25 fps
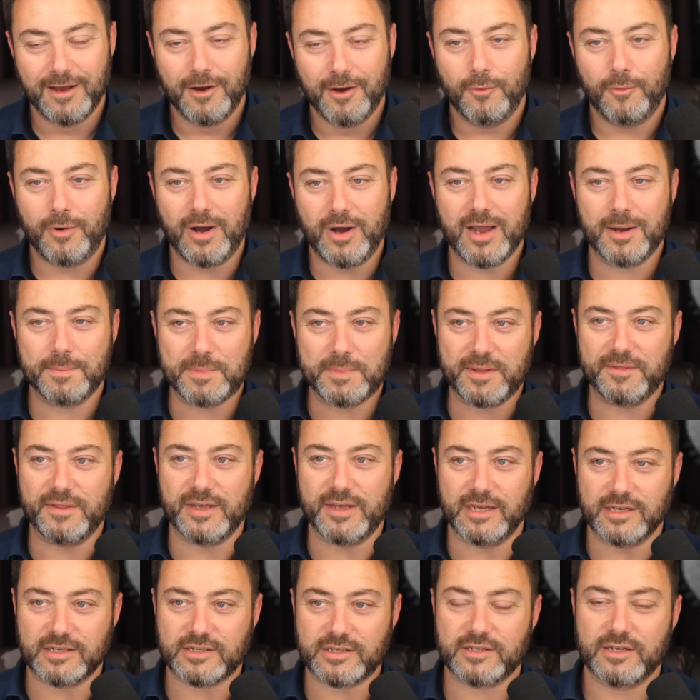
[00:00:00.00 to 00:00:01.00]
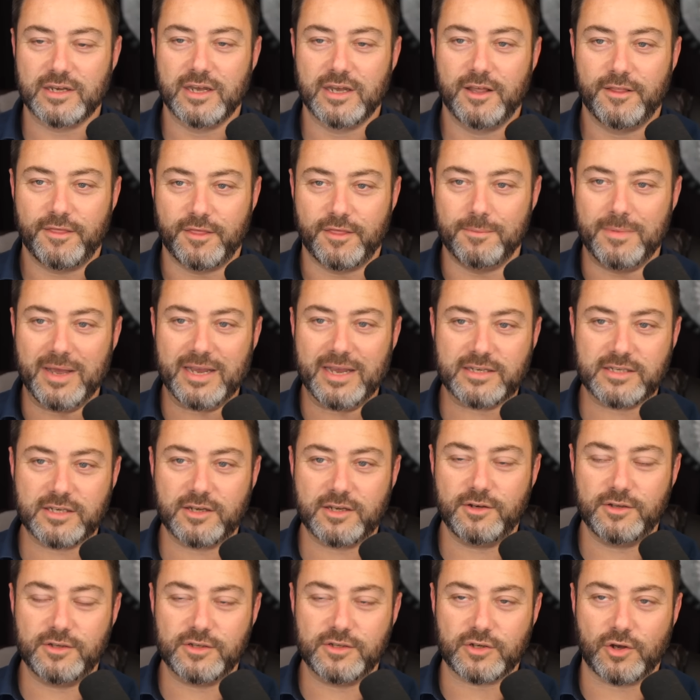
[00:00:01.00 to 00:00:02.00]
Well, how about this? The
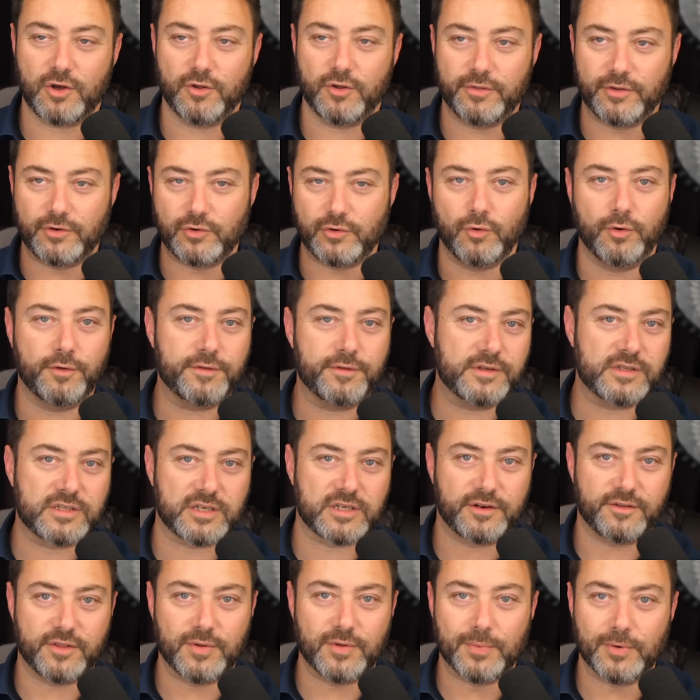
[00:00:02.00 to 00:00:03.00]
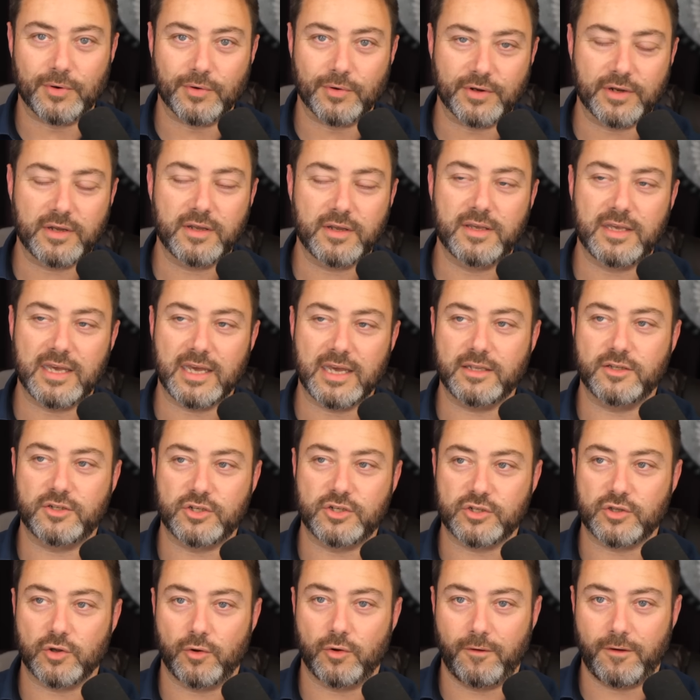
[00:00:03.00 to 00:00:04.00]
Mexicans on the northern side of the border get
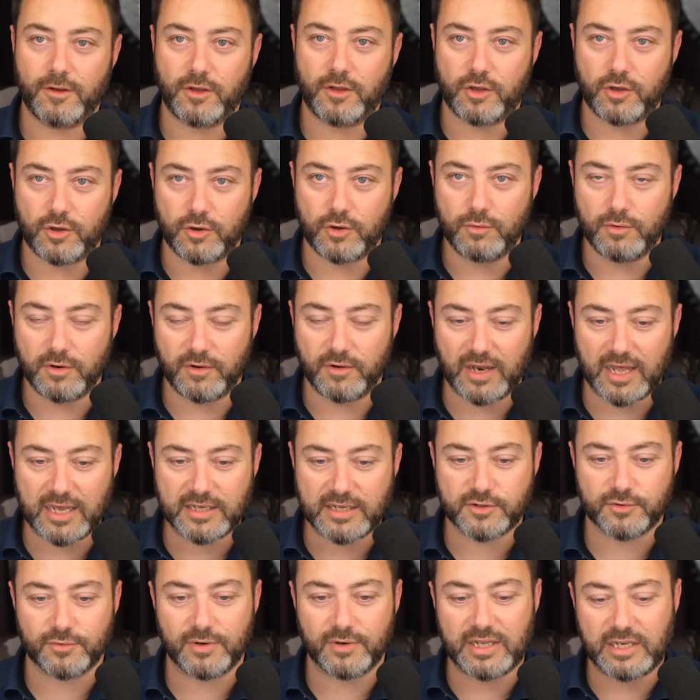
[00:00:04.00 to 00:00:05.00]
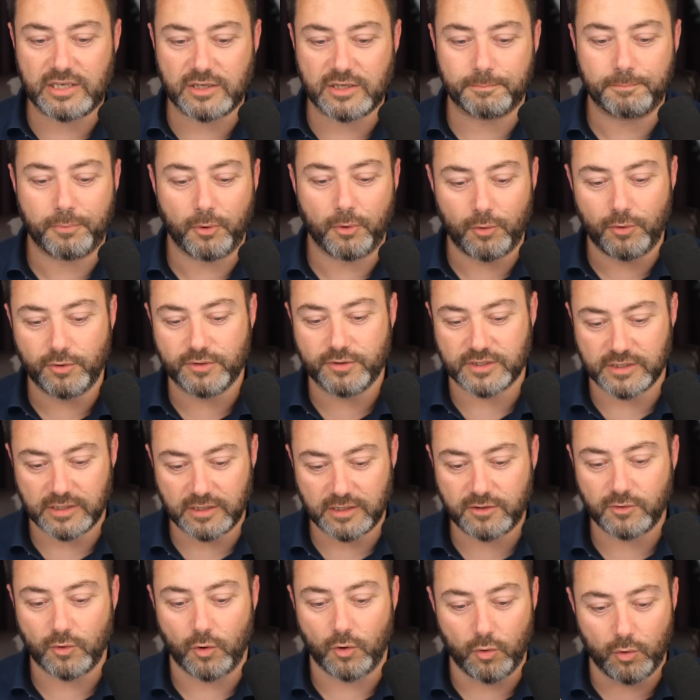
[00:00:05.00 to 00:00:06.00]
just unilaterally
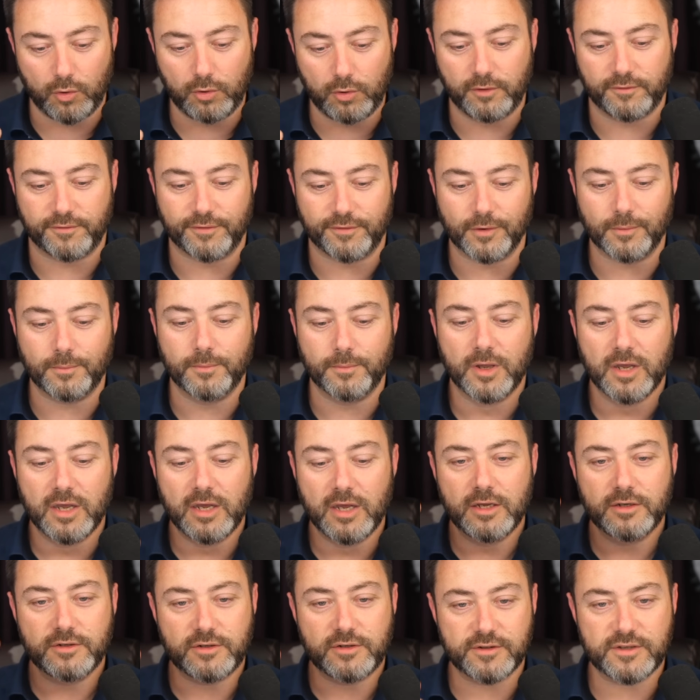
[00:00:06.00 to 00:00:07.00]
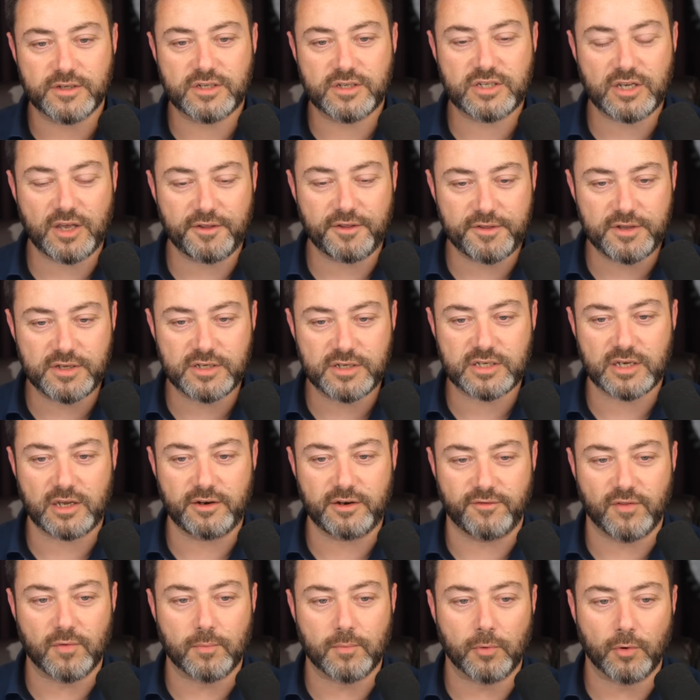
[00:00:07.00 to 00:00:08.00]
deported, all of them, to the southern side
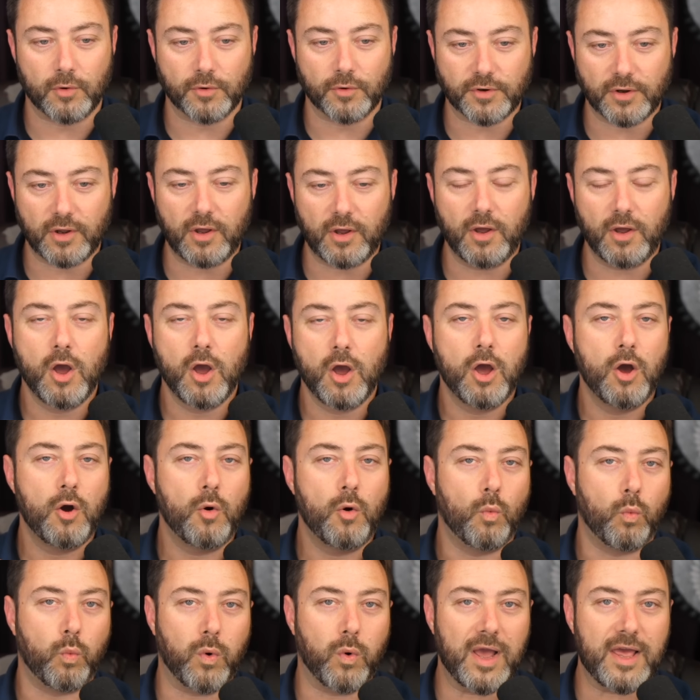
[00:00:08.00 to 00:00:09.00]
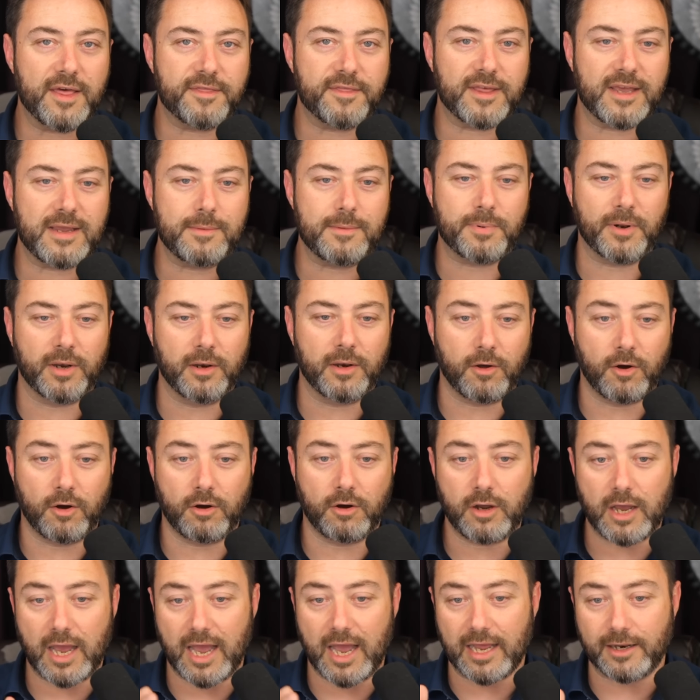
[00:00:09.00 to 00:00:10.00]
of the border, where they
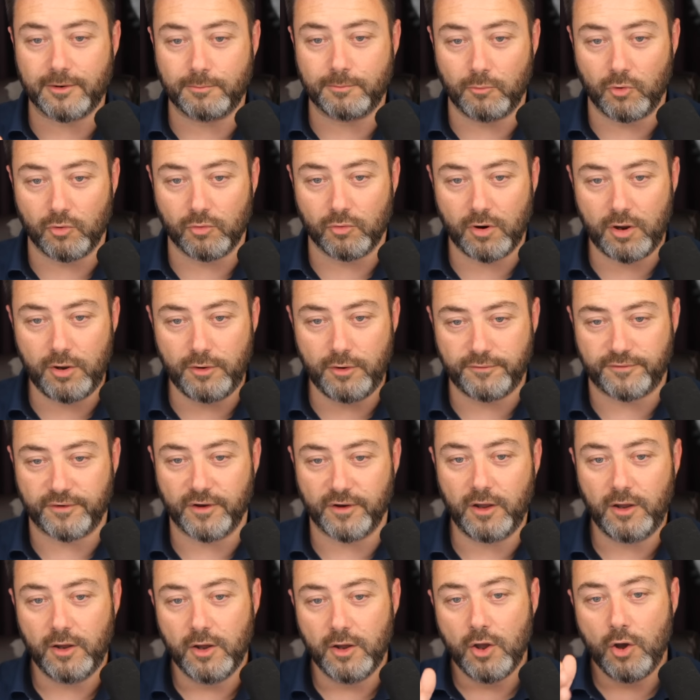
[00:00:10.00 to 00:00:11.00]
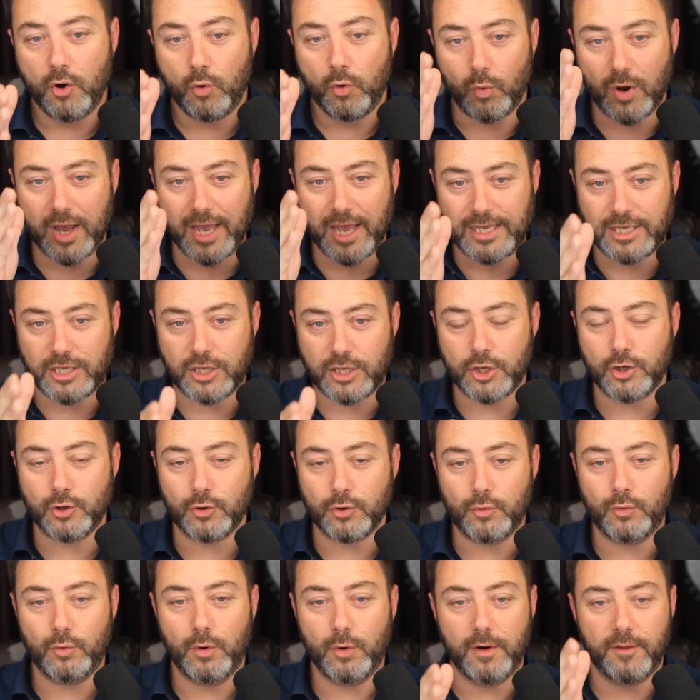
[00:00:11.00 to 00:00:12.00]
belong, and moreover, where
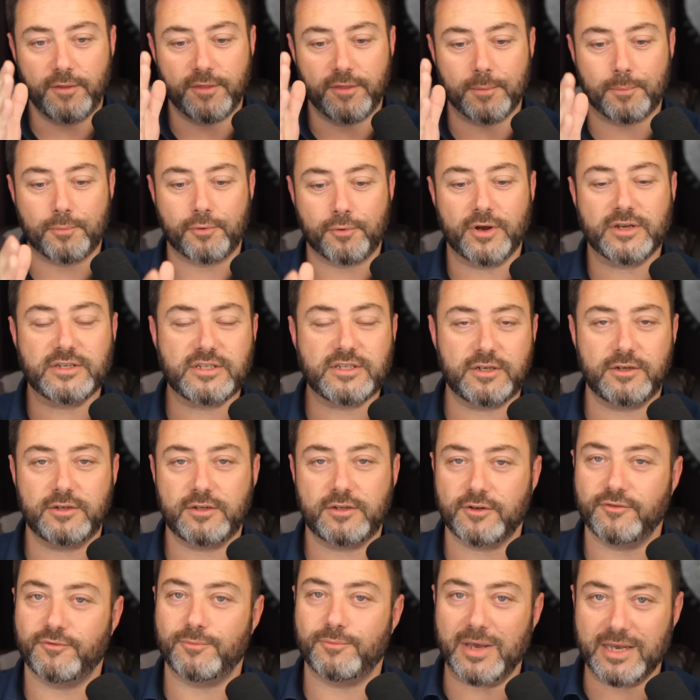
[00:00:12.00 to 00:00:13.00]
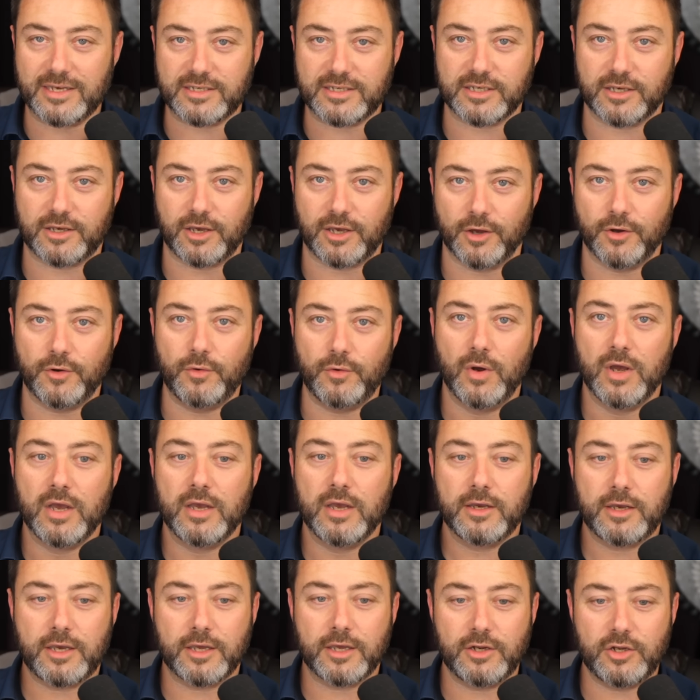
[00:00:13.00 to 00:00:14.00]
you, the president of Mexico,
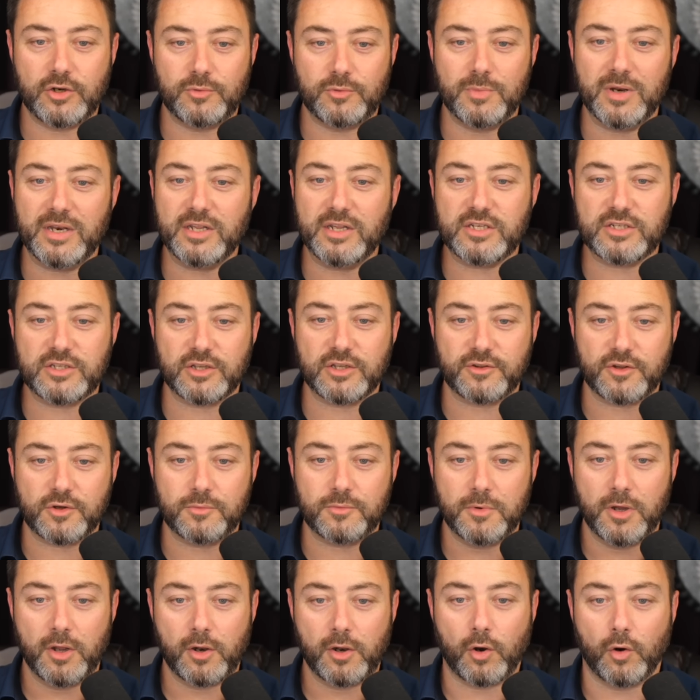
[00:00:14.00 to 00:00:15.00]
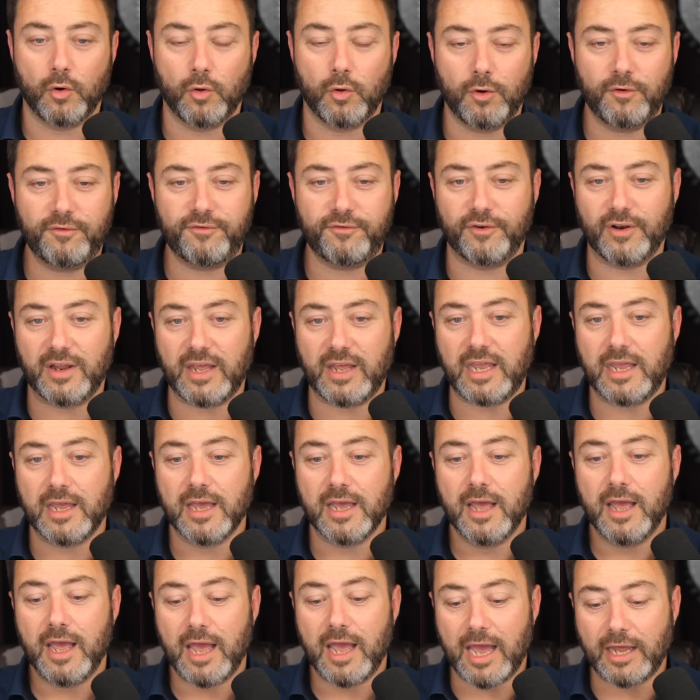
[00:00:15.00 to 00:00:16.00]
can administer them lawfully
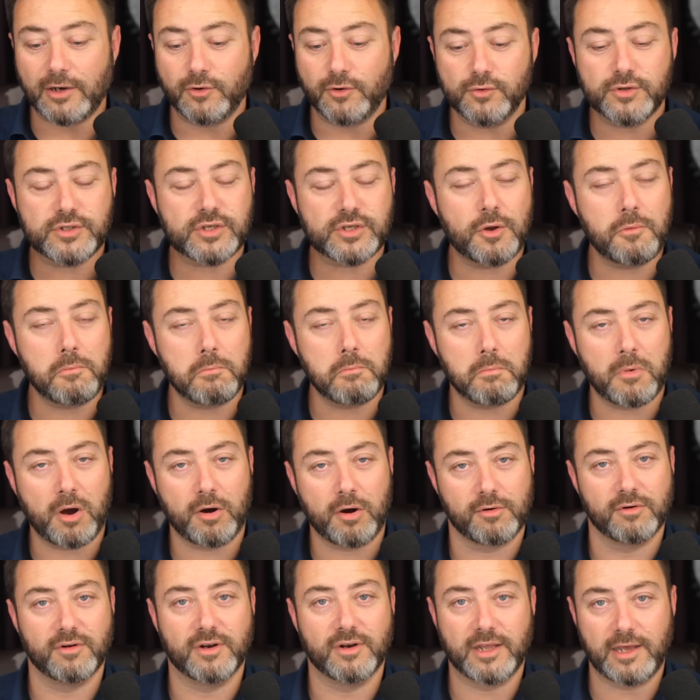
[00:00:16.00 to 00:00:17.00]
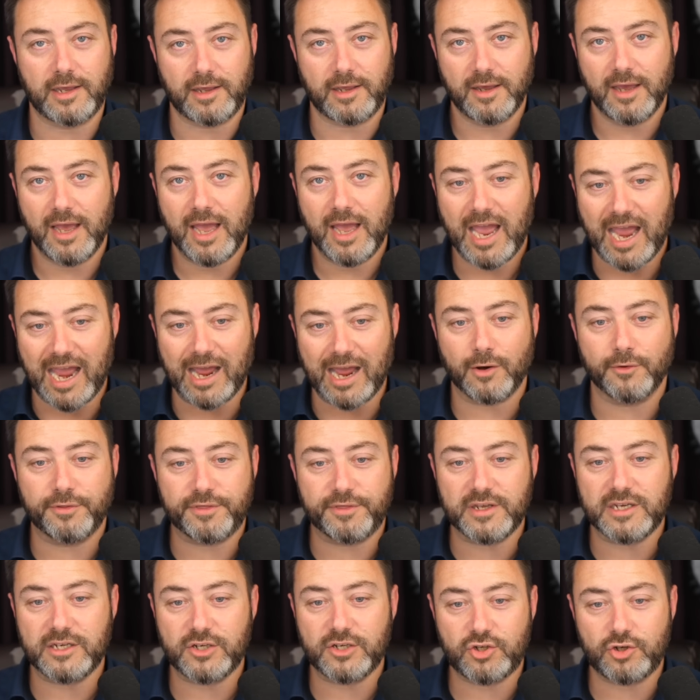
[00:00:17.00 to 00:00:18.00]
and also morally, how
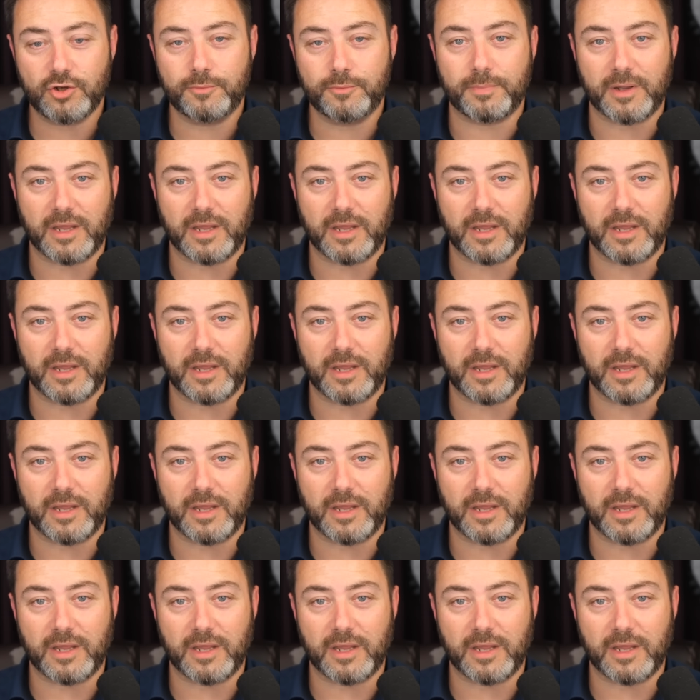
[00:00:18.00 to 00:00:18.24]
things should be.